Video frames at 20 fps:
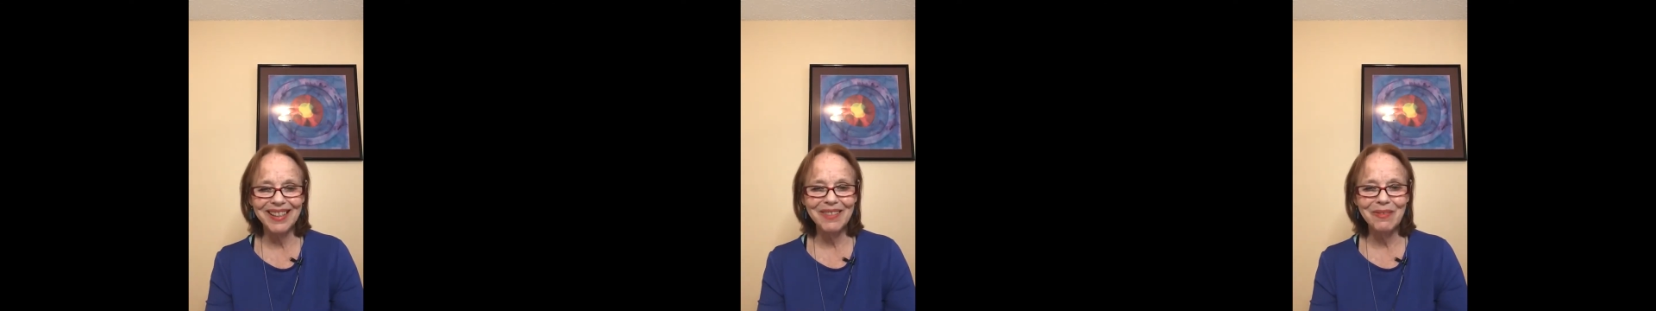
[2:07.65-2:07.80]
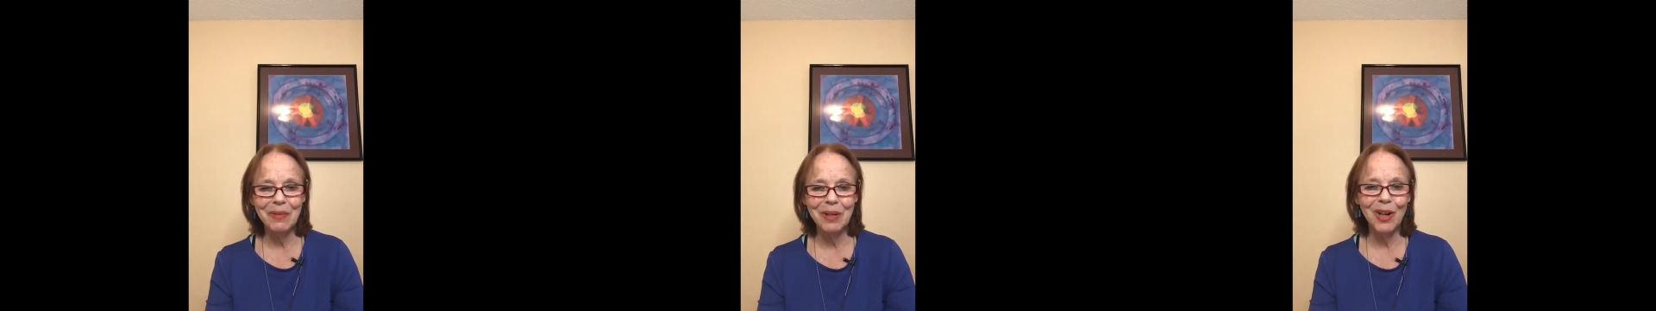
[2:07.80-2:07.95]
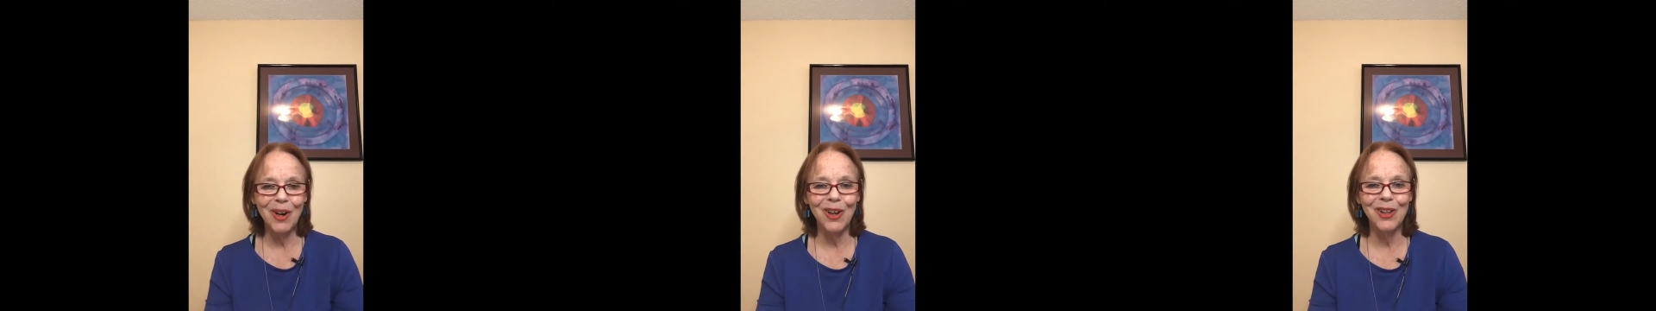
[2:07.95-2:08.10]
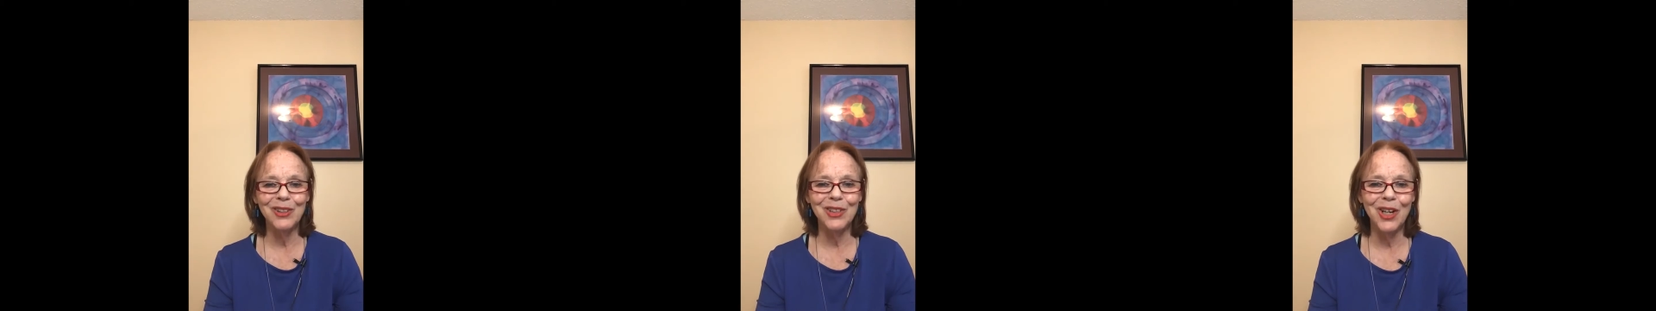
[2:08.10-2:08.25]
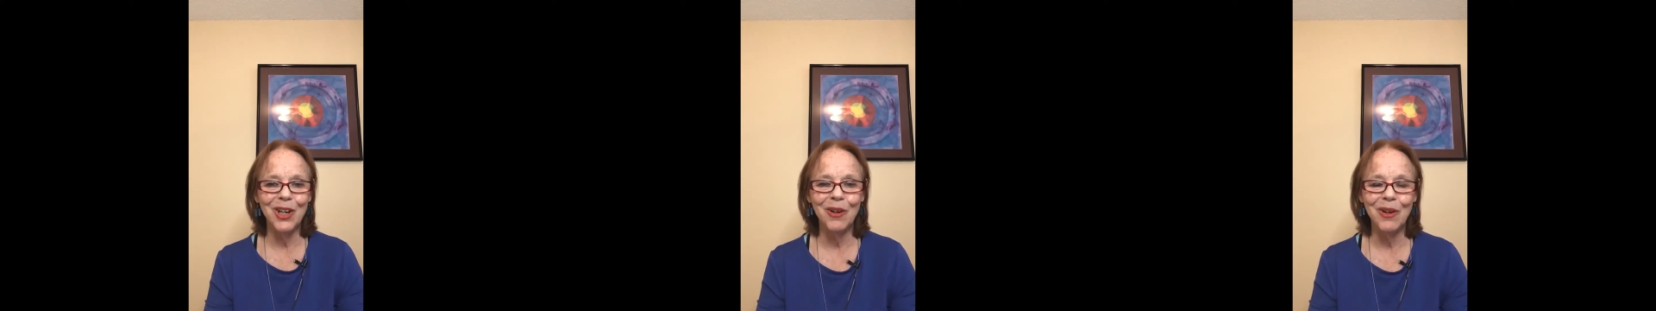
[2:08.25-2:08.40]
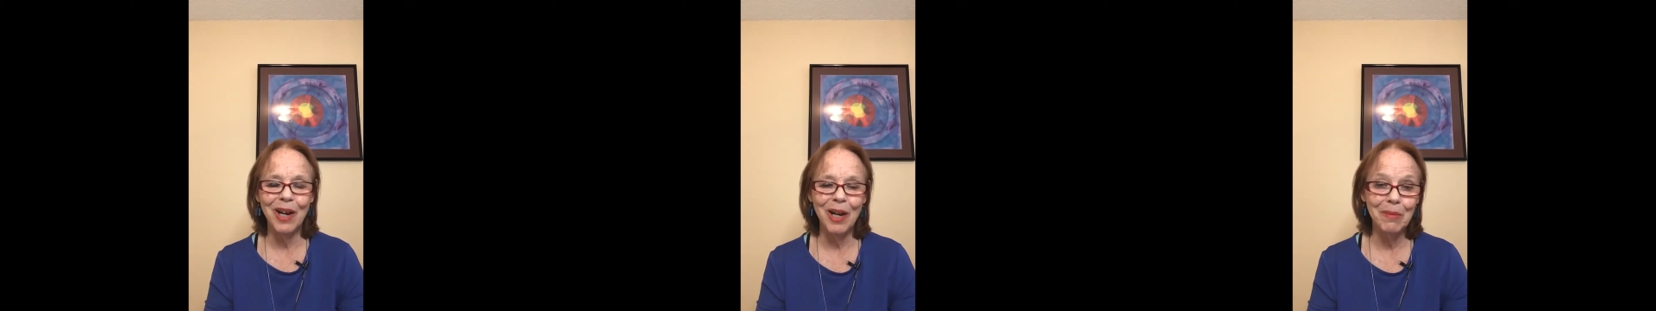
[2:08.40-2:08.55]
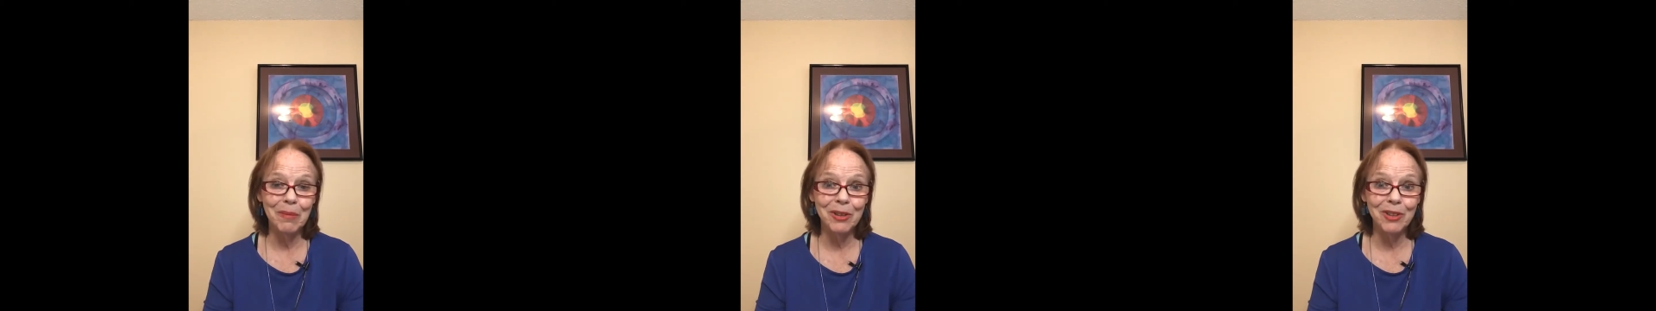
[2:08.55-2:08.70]
we all
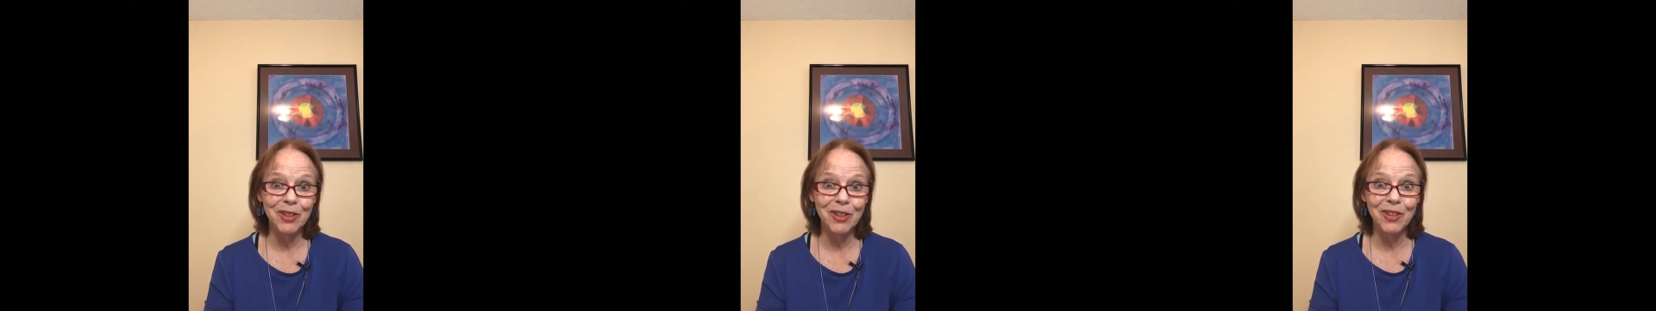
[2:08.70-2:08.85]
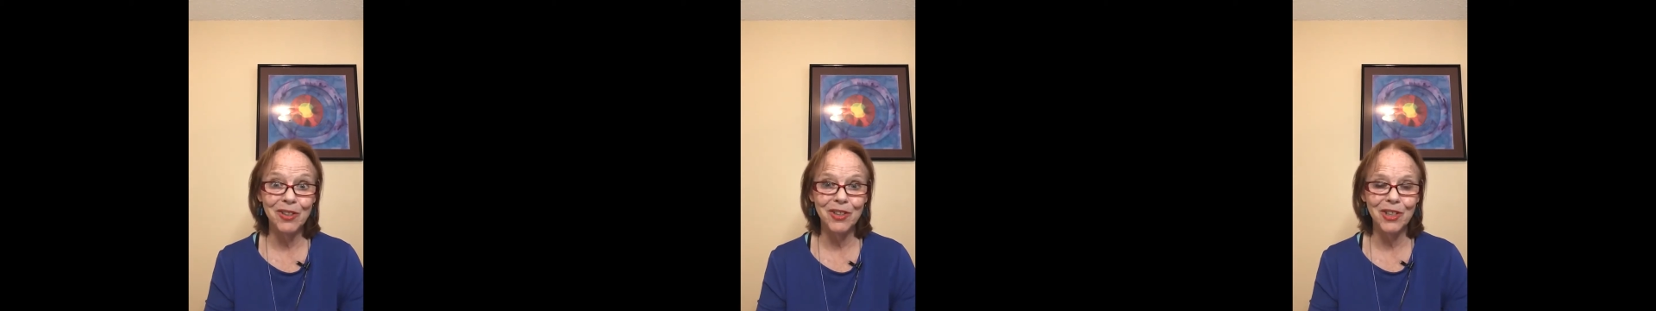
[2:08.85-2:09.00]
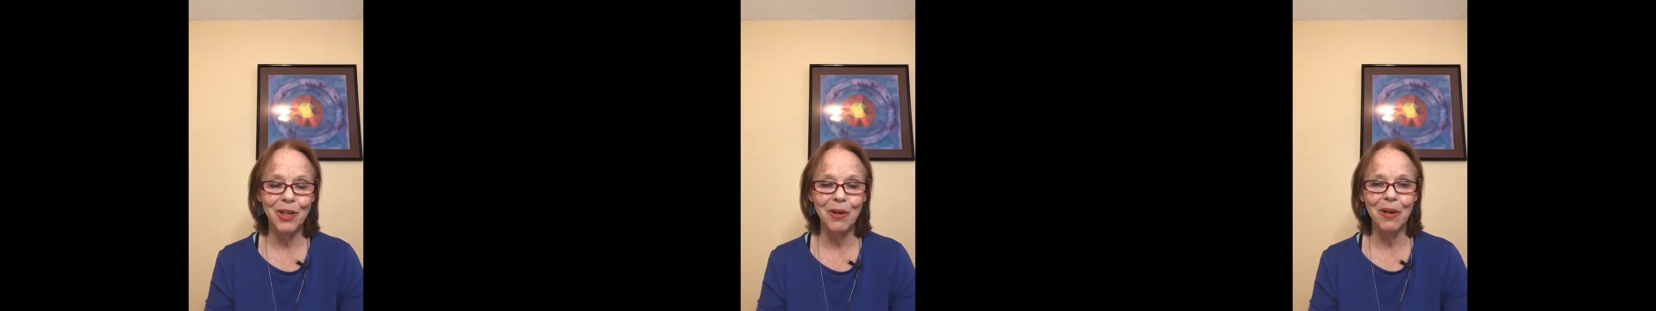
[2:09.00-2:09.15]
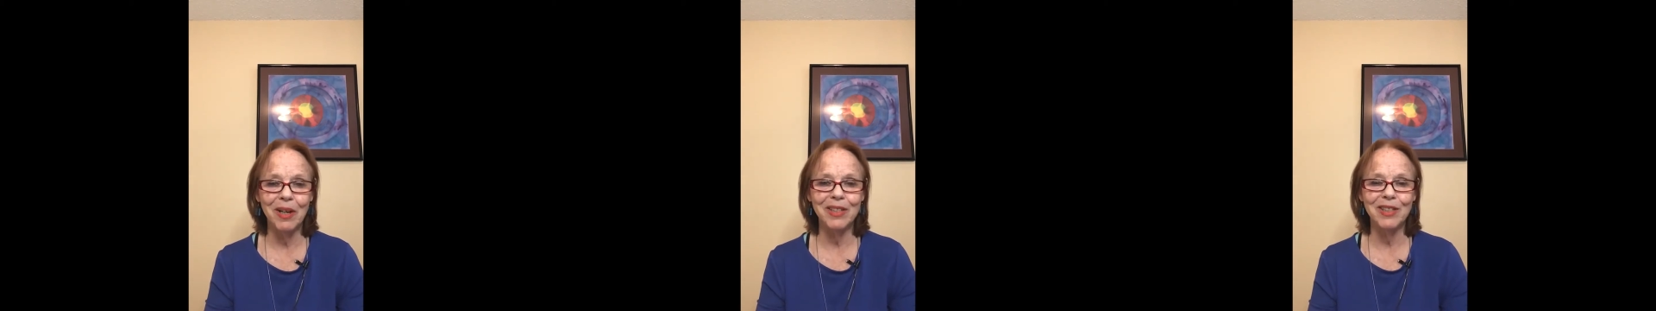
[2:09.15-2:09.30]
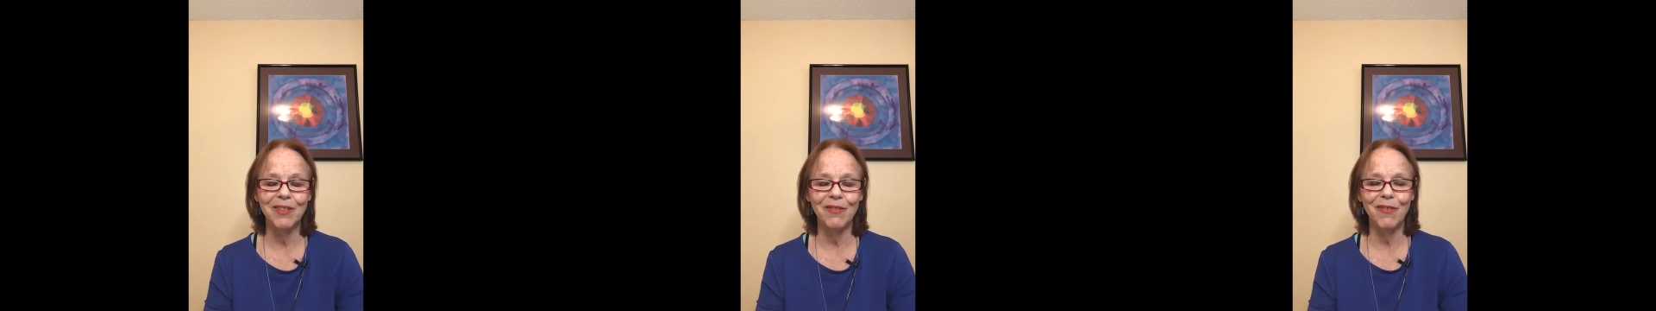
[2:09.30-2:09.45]
know how much the psoas